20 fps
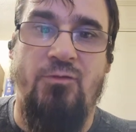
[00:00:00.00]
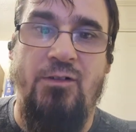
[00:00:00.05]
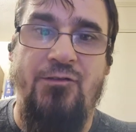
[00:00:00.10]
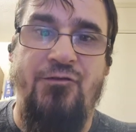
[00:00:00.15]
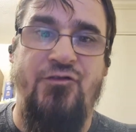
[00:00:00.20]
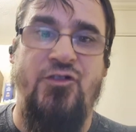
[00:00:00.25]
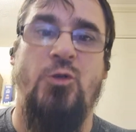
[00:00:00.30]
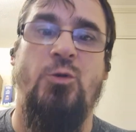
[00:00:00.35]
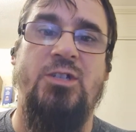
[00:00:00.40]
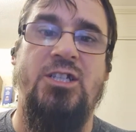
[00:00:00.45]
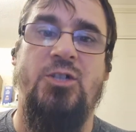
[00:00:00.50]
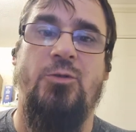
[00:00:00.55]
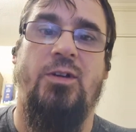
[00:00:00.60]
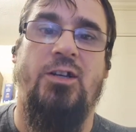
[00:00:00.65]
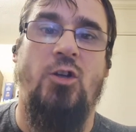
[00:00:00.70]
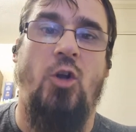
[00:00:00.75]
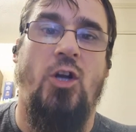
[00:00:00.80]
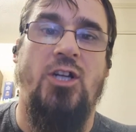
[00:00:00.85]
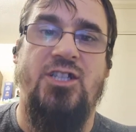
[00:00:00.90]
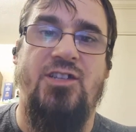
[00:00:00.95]
refusing to
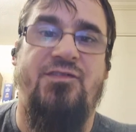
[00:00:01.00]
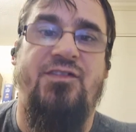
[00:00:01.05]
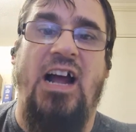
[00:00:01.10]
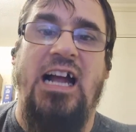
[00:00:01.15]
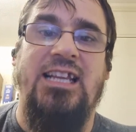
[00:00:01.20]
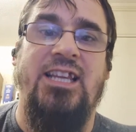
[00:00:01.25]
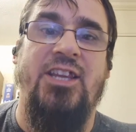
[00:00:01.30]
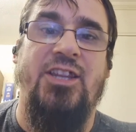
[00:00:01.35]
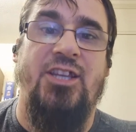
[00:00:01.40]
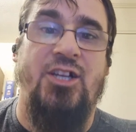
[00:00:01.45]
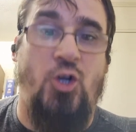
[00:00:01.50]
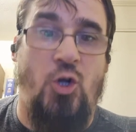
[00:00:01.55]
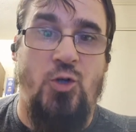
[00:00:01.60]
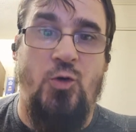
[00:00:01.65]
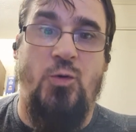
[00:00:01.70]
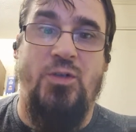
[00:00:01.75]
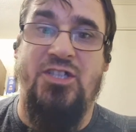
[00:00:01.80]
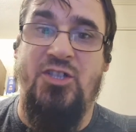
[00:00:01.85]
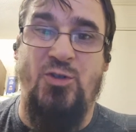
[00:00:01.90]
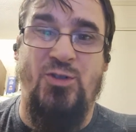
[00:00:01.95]
acknowledge the fact that the
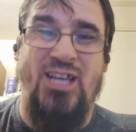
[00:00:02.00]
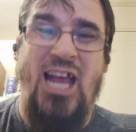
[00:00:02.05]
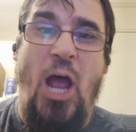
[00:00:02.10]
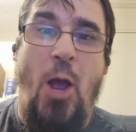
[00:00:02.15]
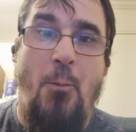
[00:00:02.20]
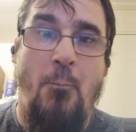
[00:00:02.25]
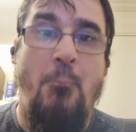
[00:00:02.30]
conquistadors